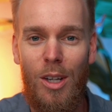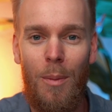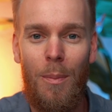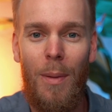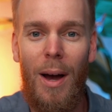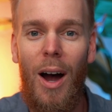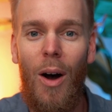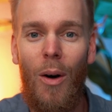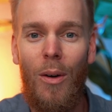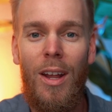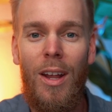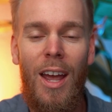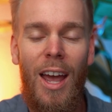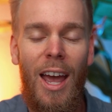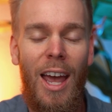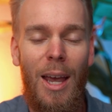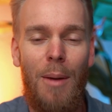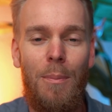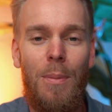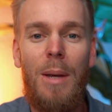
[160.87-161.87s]
about,
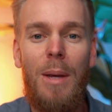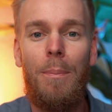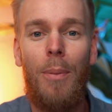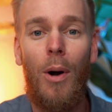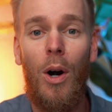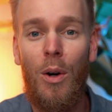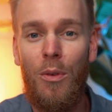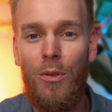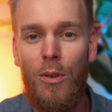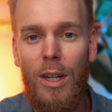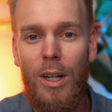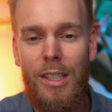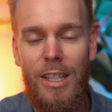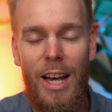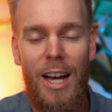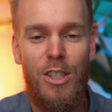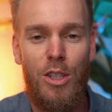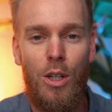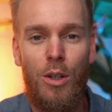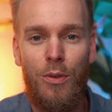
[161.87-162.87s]
hey, be perfect
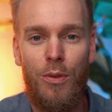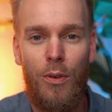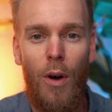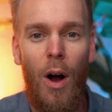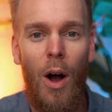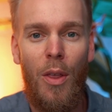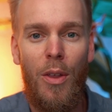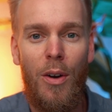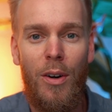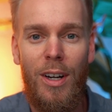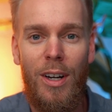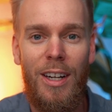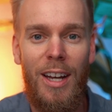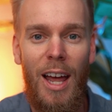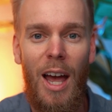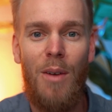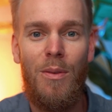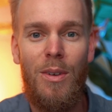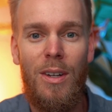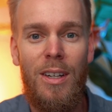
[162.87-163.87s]
as your Father in
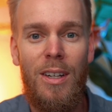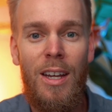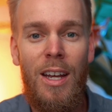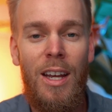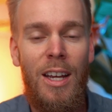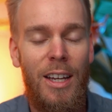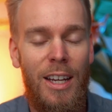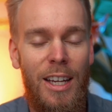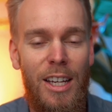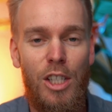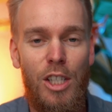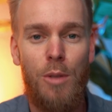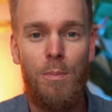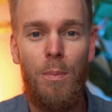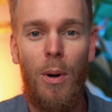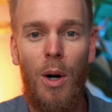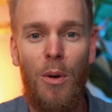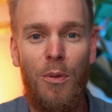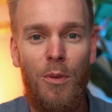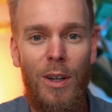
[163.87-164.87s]
heaven is
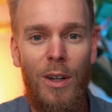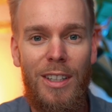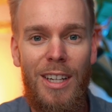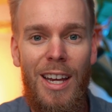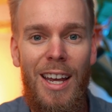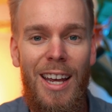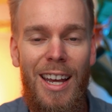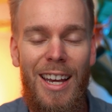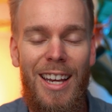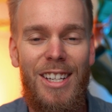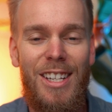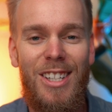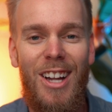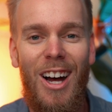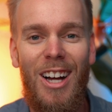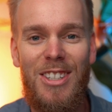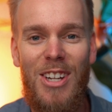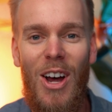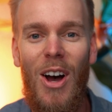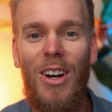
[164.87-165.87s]
perfect, He's
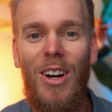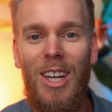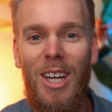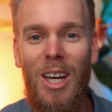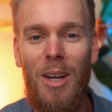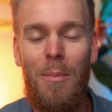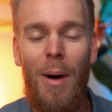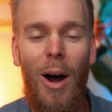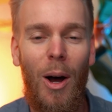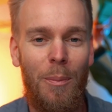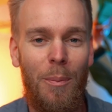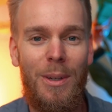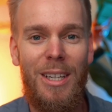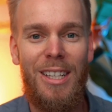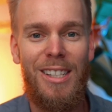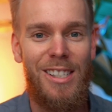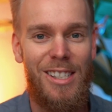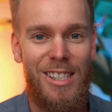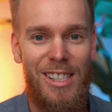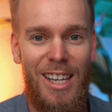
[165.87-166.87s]
not talking about
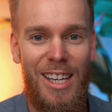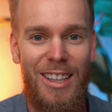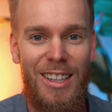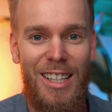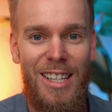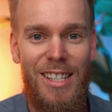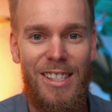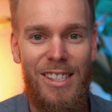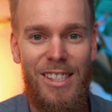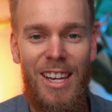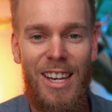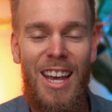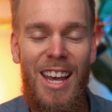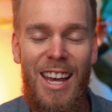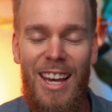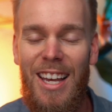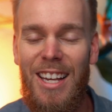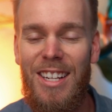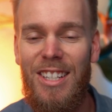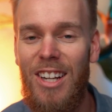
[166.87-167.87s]
being sinless.
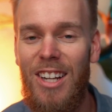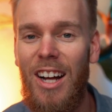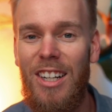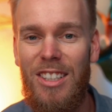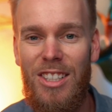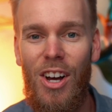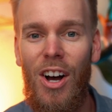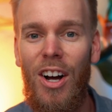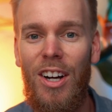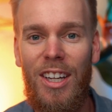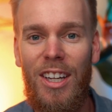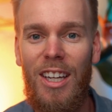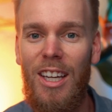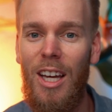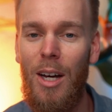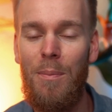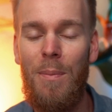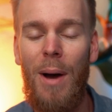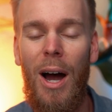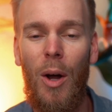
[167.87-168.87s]
He's not talking
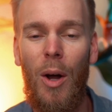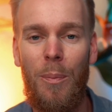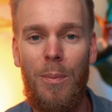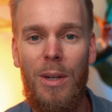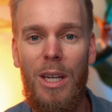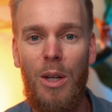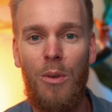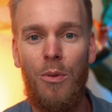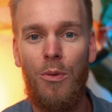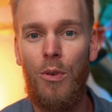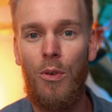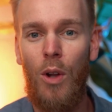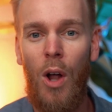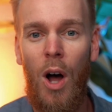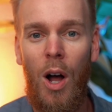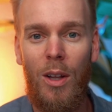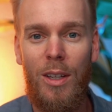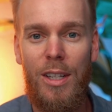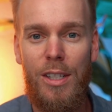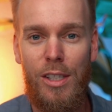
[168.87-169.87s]
about being
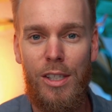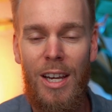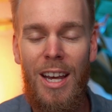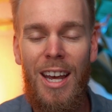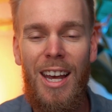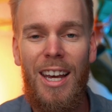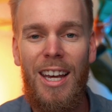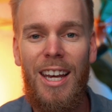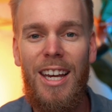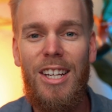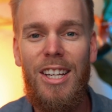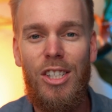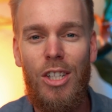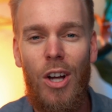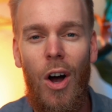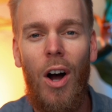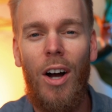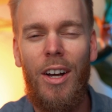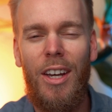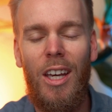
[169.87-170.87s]
flawless. He's
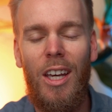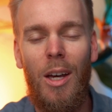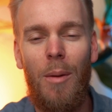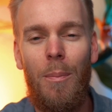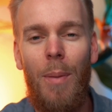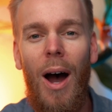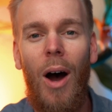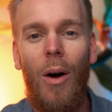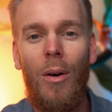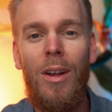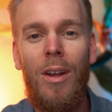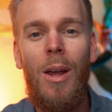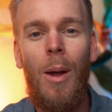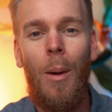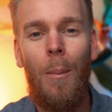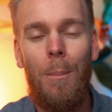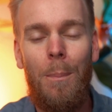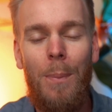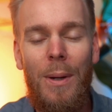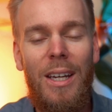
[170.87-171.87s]
talking about
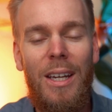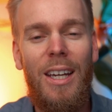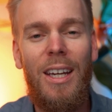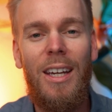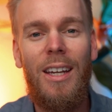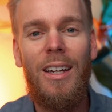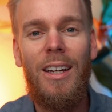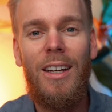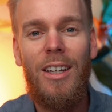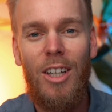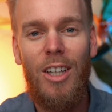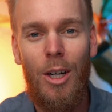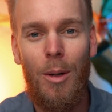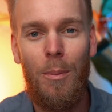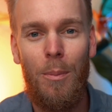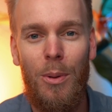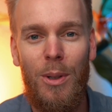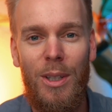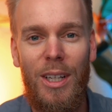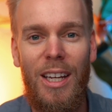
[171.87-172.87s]
being
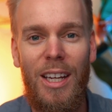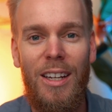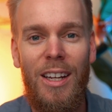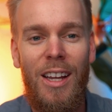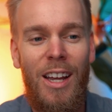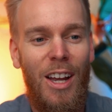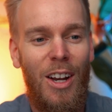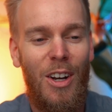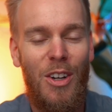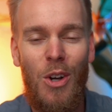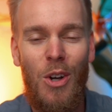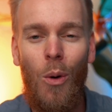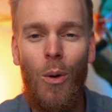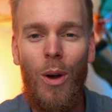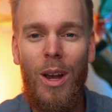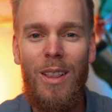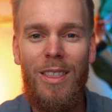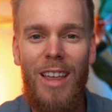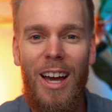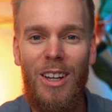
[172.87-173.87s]
complete,
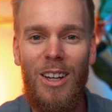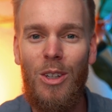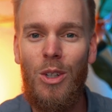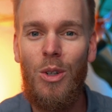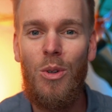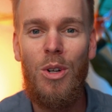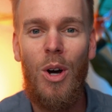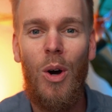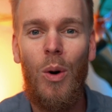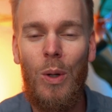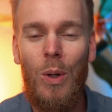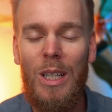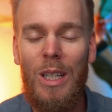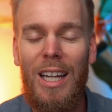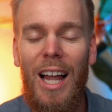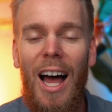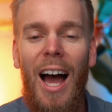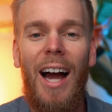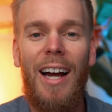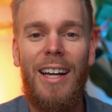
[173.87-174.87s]
knowing that you don't
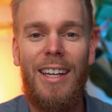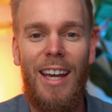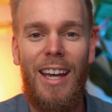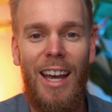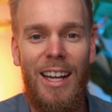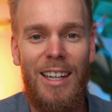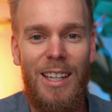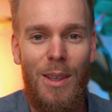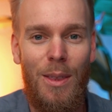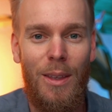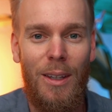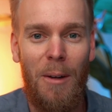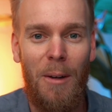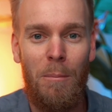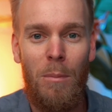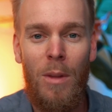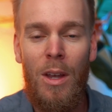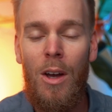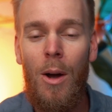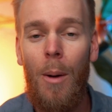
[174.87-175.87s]
lack anything.
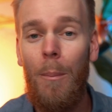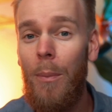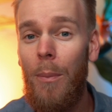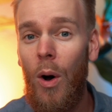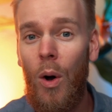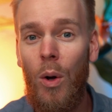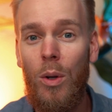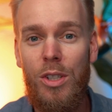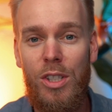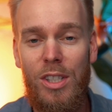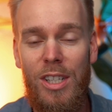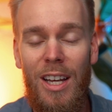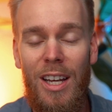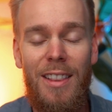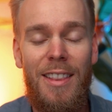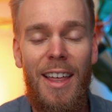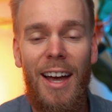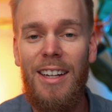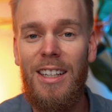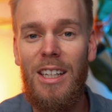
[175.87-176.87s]
Paul
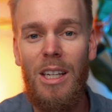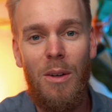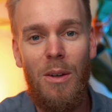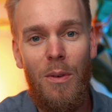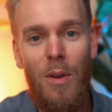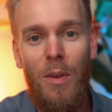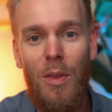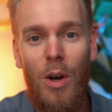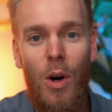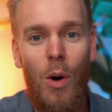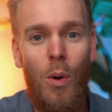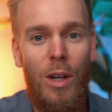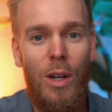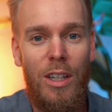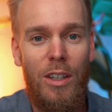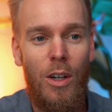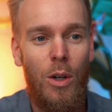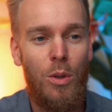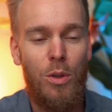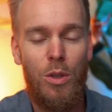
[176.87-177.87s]
said that even though he
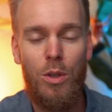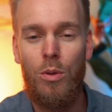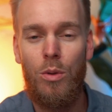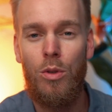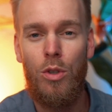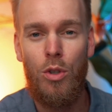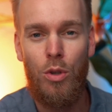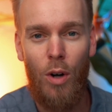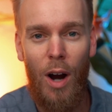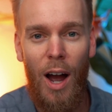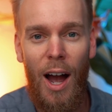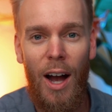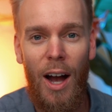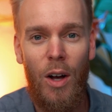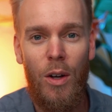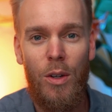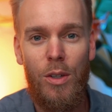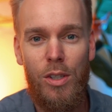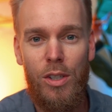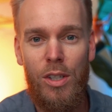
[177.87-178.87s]
goes through
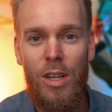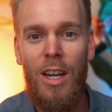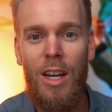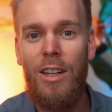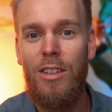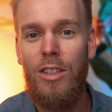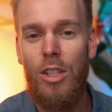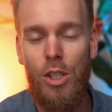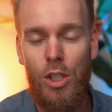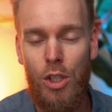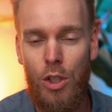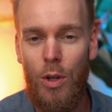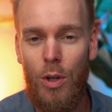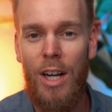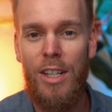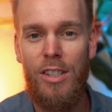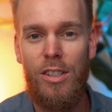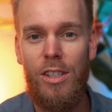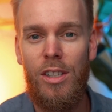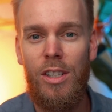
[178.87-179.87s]
trials,
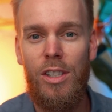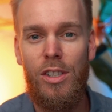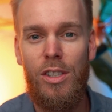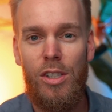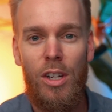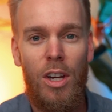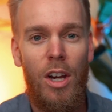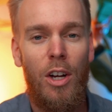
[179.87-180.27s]
distresses,